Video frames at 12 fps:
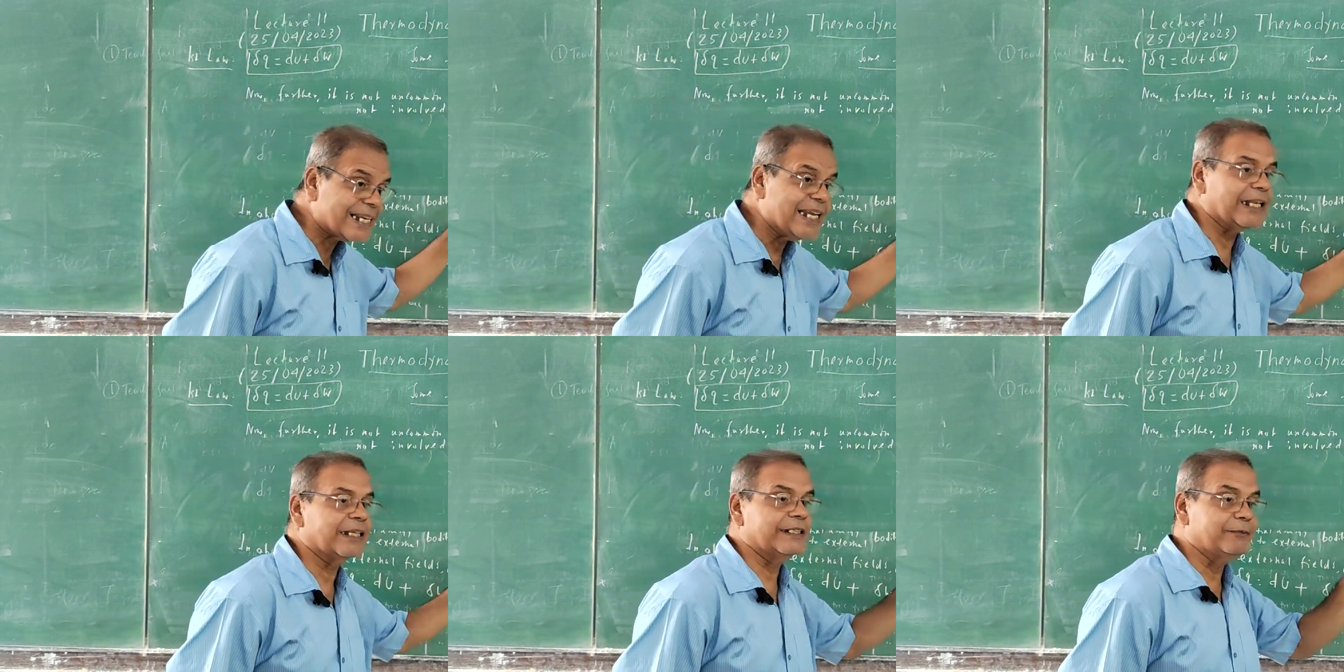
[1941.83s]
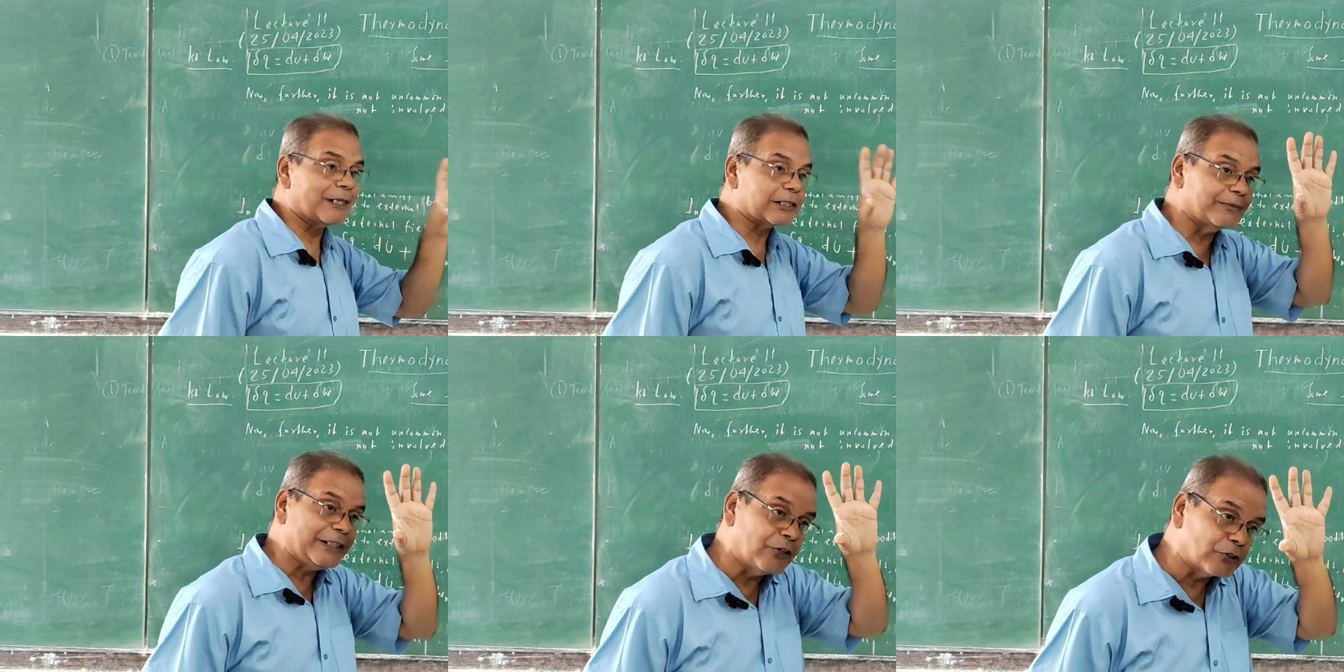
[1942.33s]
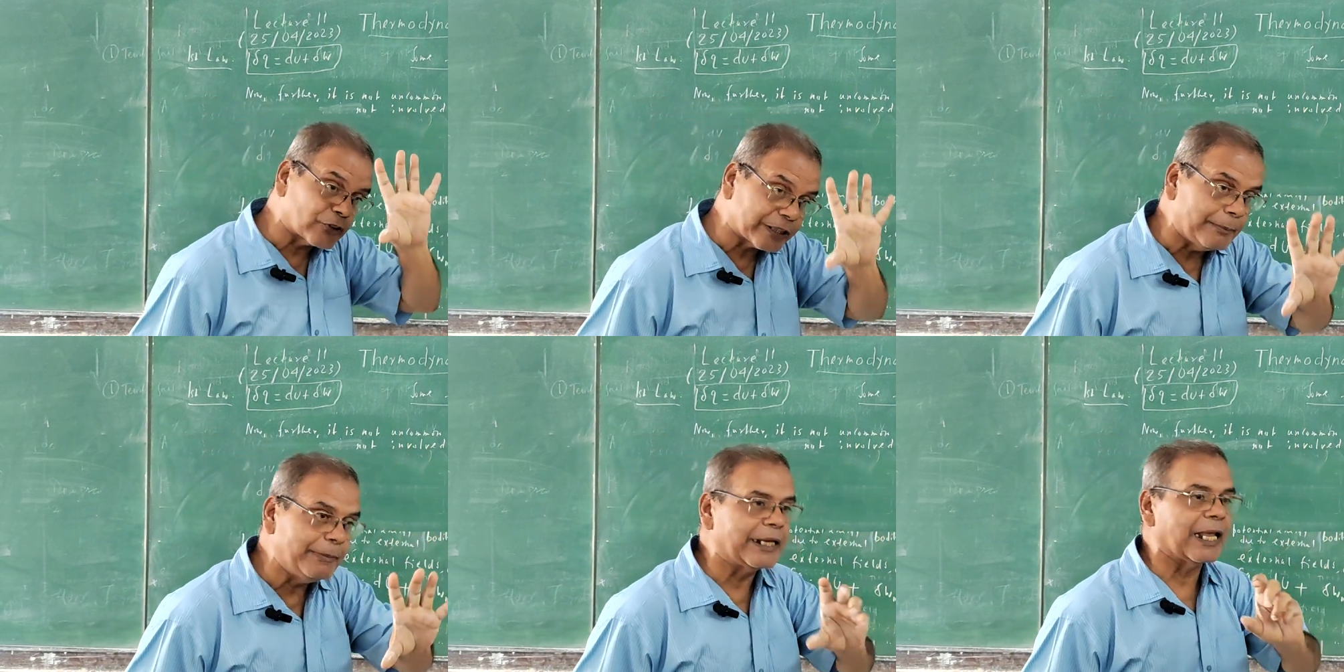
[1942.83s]
cell, it must be
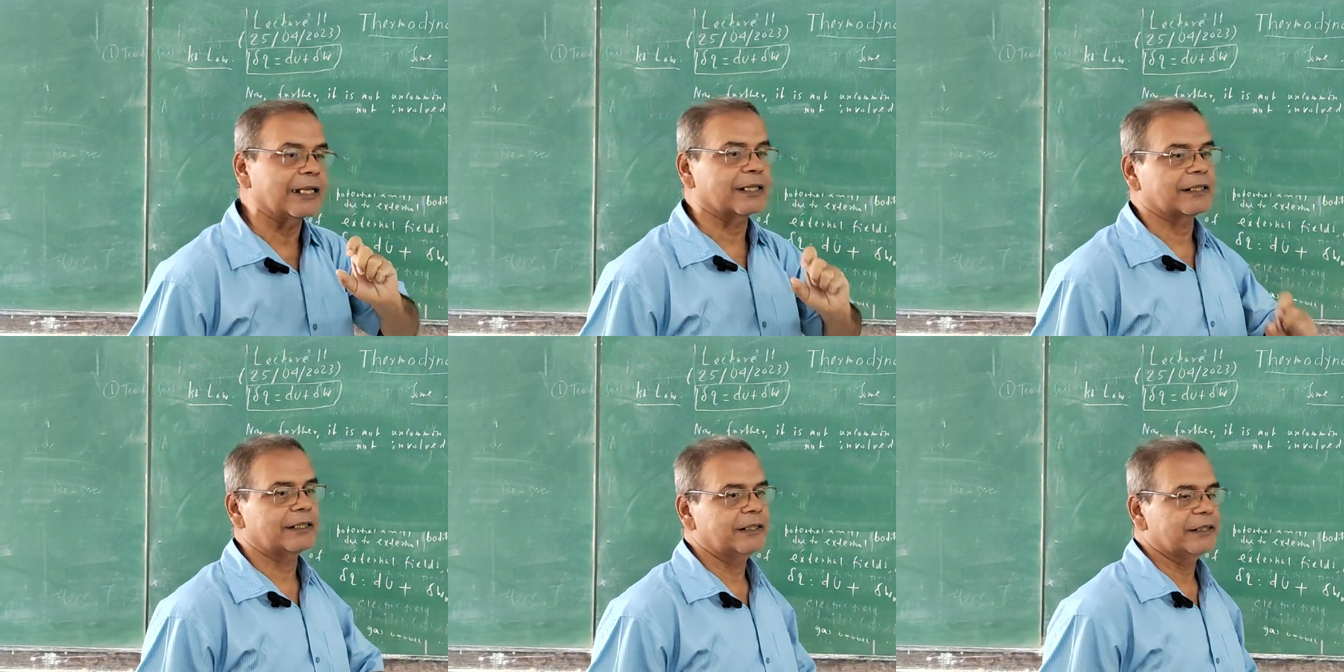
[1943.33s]
electrochemical.